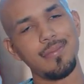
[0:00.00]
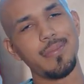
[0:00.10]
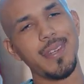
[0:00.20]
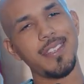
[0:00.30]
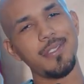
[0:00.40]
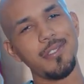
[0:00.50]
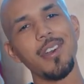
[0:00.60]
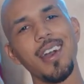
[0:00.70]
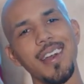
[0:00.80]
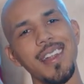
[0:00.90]
but you
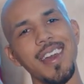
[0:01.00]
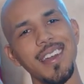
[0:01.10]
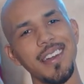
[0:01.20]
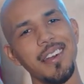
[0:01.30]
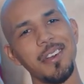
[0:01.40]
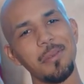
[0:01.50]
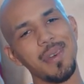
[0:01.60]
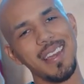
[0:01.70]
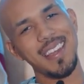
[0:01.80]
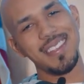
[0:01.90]
know how that go,
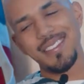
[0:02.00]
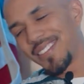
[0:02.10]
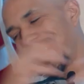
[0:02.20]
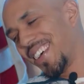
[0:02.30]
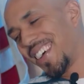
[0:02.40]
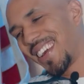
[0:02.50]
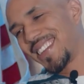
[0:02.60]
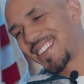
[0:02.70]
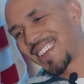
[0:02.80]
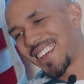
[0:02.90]
man, you know how
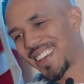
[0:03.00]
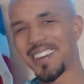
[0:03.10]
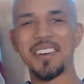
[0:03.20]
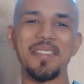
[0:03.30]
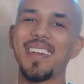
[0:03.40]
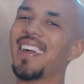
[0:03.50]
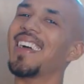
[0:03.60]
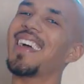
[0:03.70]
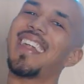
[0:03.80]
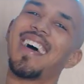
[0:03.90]
that shit go,
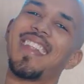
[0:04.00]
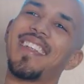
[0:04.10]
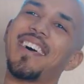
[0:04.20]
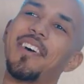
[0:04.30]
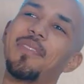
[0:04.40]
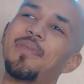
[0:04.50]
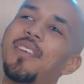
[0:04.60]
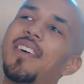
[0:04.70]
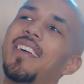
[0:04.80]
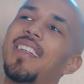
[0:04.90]
man, and I love
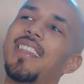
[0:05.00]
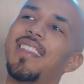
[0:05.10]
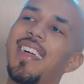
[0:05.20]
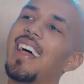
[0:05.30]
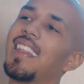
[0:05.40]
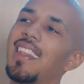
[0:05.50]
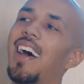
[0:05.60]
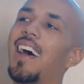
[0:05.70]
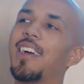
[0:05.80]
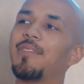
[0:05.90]
that
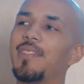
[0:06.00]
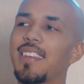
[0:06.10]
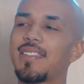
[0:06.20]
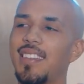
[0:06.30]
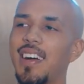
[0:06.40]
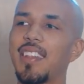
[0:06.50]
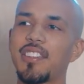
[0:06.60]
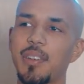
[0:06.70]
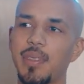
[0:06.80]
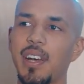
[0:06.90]
line. That's the line that
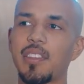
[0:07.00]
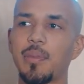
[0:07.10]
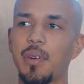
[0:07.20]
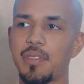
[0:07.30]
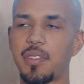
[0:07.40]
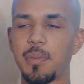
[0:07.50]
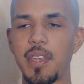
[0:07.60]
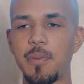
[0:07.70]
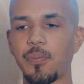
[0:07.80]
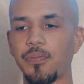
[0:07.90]
jumped out the most to
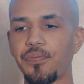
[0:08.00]
me,